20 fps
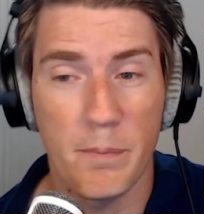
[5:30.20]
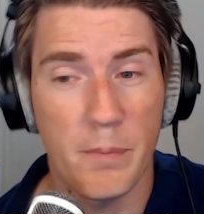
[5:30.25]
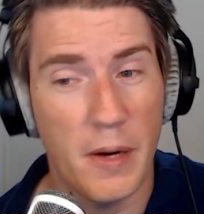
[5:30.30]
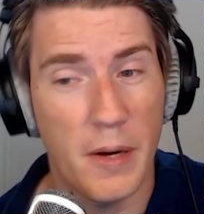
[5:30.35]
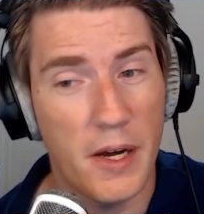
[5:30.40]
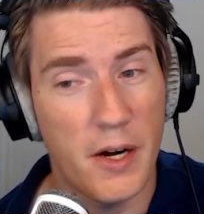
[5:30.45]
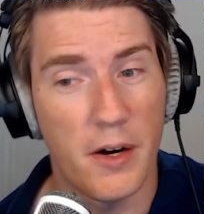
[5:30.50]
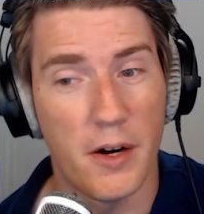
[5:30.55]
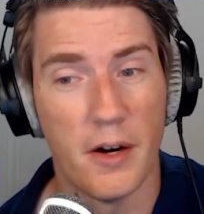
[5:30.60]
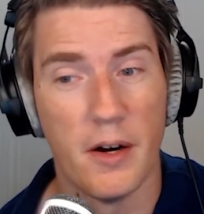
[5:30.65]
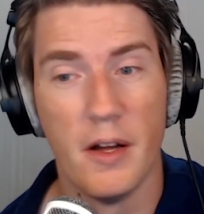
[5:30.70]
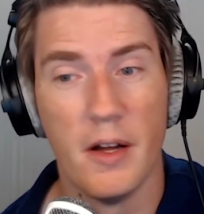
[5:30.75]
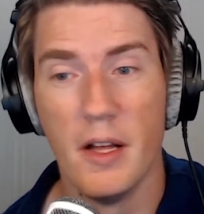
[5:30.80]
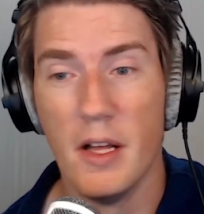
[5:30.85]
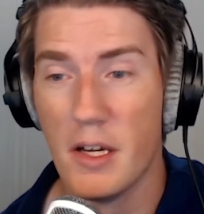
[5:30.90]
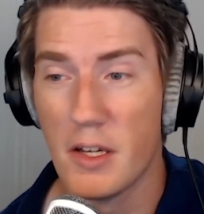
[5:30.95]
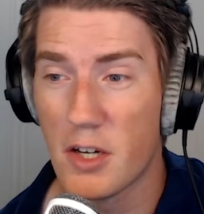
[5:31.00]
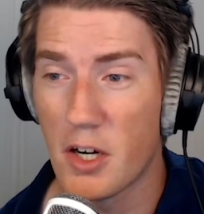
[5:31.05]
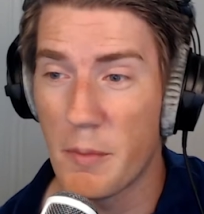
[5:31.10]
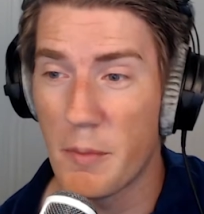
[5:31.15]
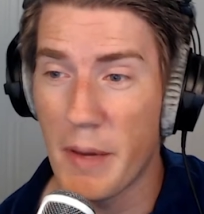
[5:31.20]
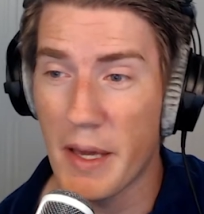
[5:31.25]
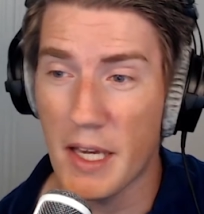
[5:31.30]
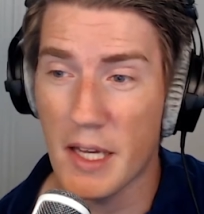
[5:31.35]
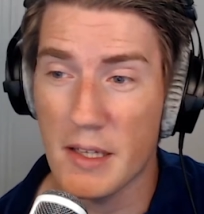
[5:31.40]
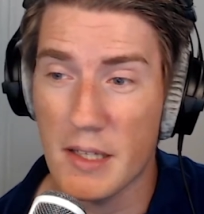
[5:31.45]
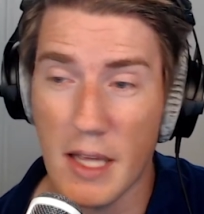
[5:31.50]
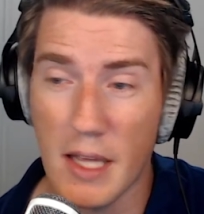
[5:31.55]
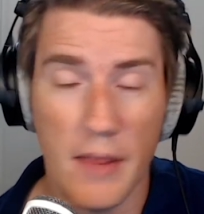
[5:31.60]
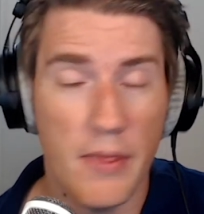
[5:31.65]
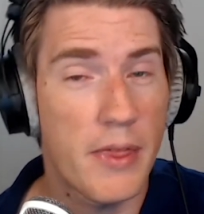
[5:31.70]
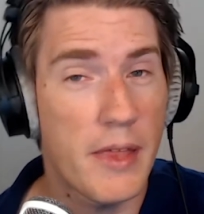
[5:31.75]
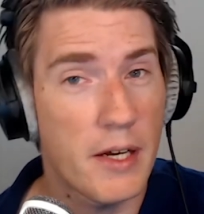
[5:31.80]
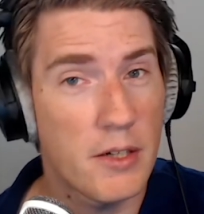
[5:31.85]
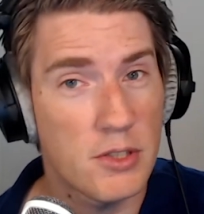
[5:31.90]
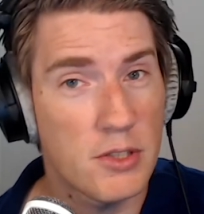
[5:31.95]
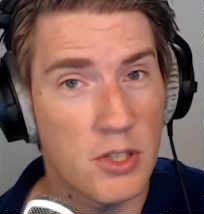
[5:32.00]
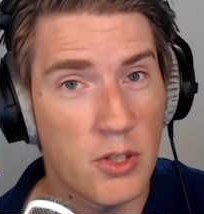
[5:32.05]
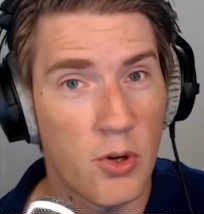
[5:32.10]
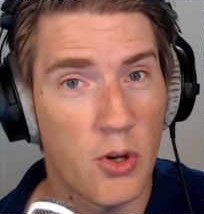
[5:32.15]
better. You're making
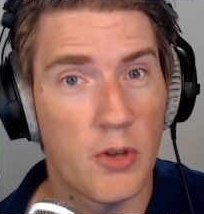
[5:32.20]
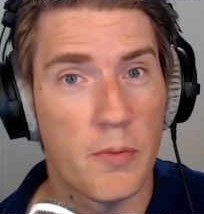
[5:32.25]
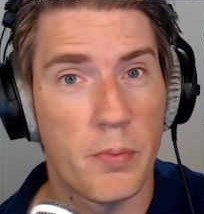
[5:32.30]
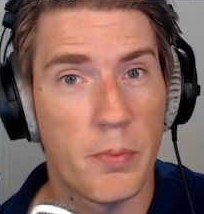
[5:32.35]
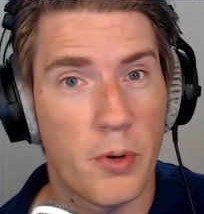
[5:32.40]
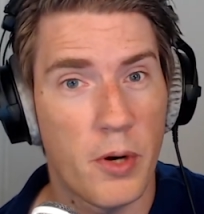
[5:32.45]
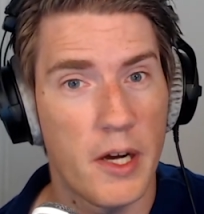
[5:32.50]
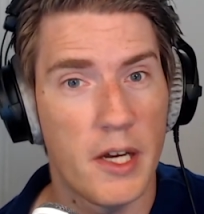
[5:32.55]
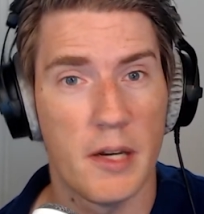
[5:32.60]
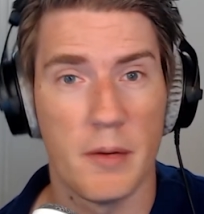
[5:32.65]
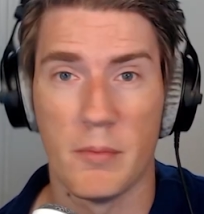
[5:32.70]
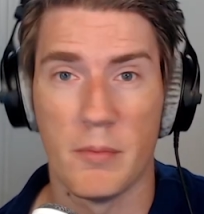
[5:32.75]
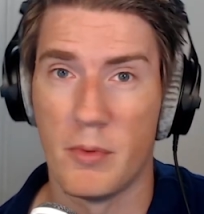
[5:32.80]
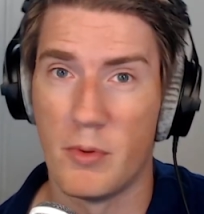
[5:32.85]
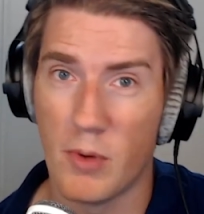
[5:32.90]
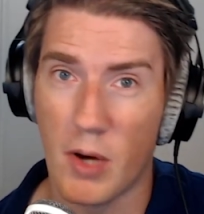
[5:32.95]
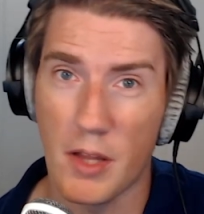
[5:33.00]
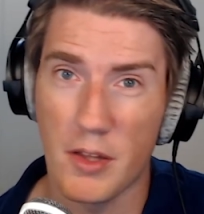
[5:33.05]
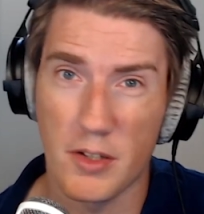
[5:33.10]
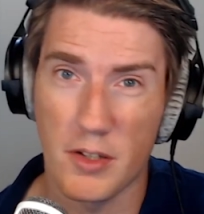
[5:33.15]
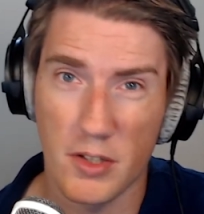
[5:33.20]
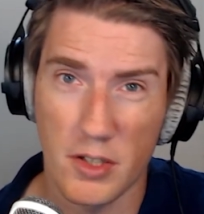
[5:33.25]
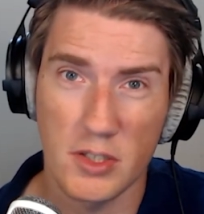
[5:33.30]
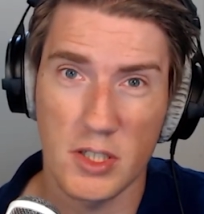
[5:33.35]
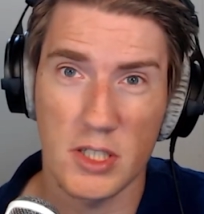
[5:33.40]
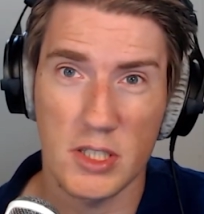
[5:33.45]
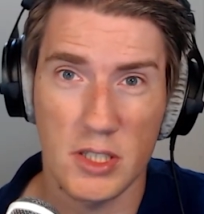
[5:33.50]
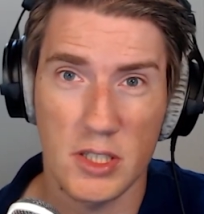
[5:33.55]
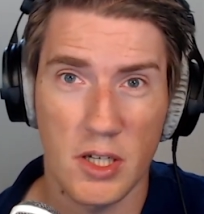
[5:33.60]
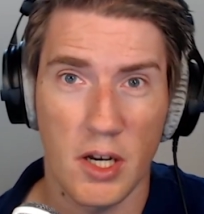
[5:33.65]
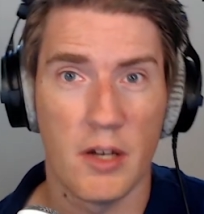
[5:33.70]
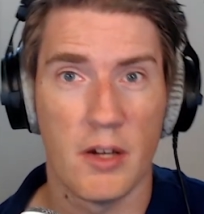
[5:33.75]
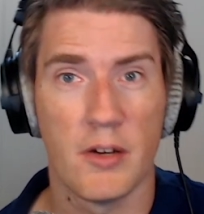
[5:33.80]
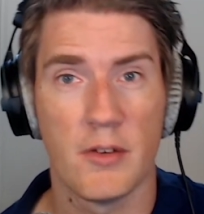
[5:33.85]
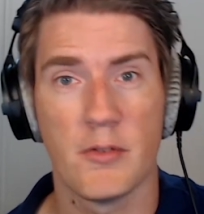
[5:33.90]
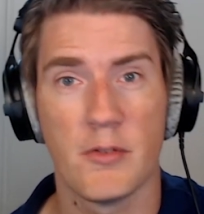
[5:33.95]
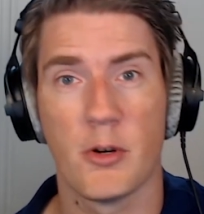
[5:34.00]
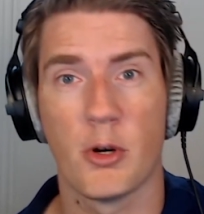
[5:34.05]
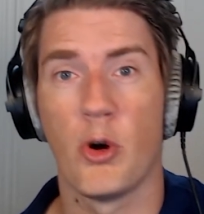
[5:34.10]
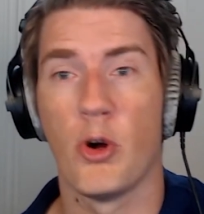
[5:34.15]
10,000 gold per item rather than just
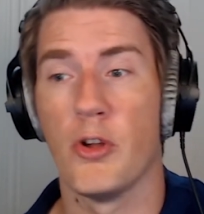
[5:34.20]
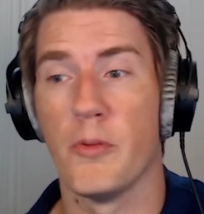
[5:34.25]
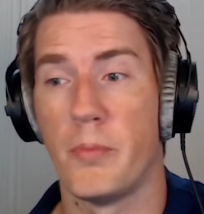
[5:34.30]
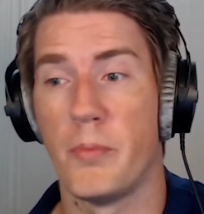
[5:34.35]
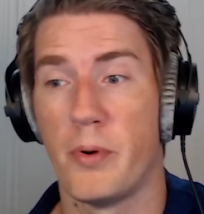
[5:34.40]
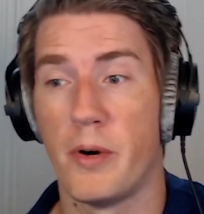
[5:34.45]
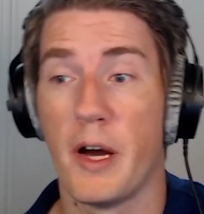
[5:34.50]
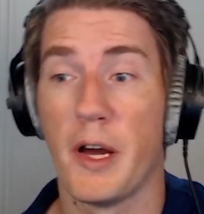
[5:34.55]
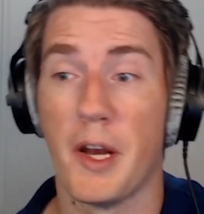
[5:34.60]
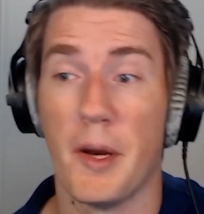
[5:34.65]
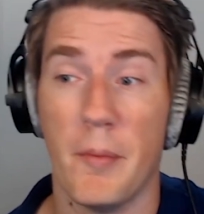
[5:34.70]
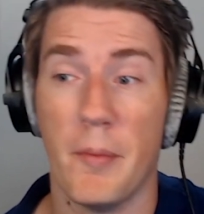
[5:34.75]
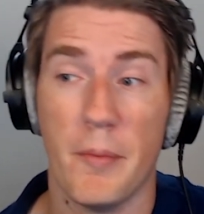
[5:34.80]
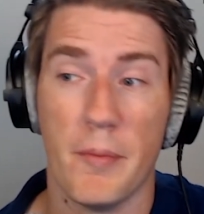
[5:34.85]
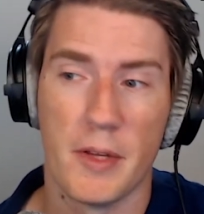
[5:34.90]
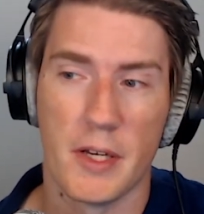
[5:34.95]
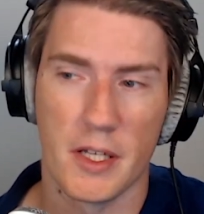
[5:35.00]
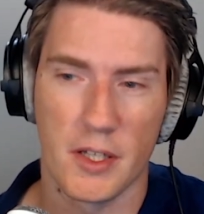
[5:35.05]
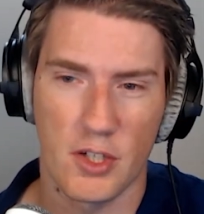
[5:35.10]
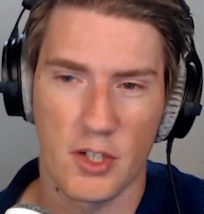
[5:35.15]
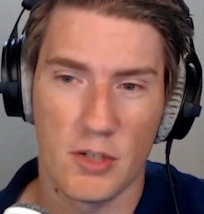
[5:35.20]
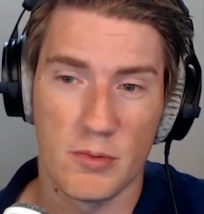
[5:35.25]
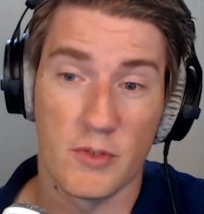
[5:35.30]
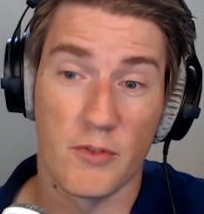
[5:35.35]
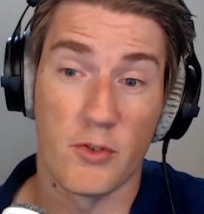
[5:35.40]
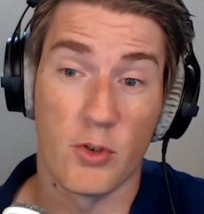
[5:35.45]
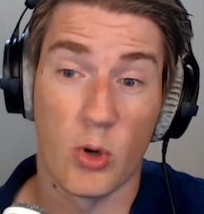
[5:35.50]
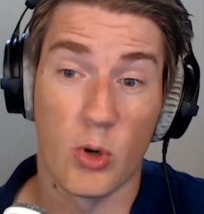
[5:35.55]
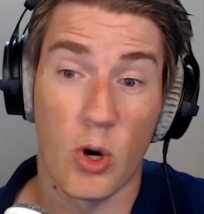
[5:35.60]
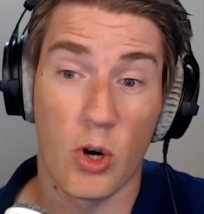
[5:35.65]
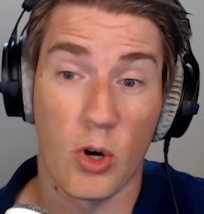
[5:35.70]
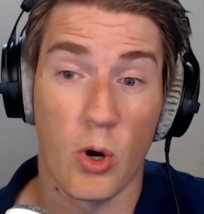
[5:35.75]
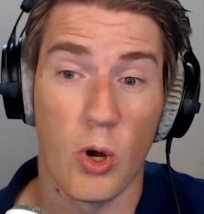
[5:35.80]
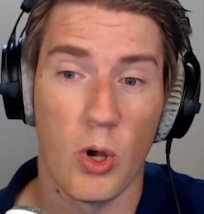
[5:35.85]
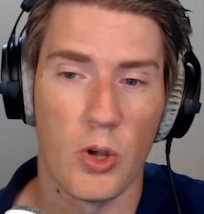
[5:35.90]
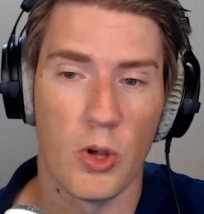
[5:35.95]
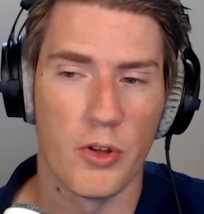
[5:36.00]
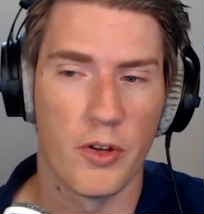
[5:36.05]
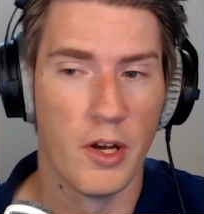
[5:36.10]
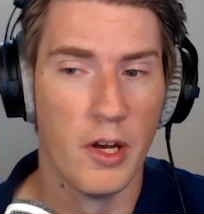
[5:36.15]
900 gold per item in terms of raw
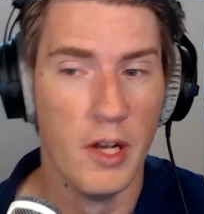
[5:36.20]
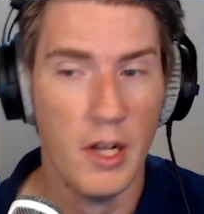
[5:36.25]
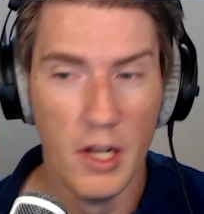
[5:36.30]
gold.